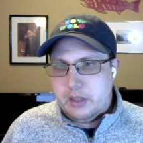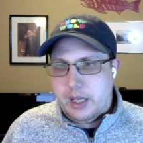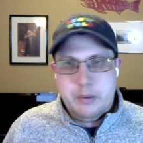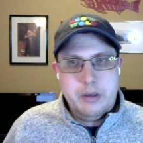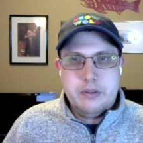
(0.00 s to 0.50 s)

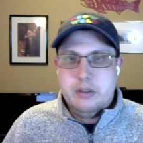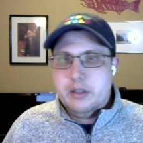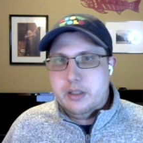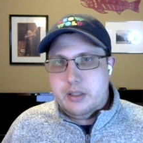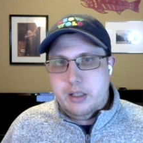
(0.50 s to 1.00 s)
however
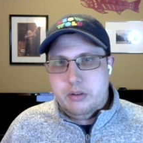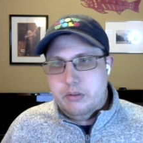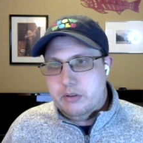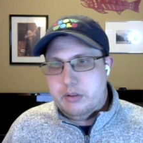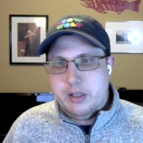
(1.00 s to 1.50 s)
long it takes
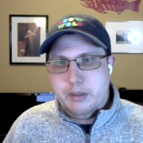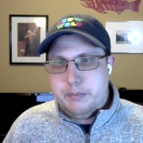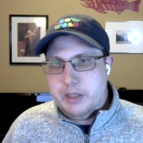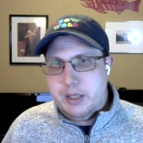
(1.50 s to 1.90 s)
you to set up an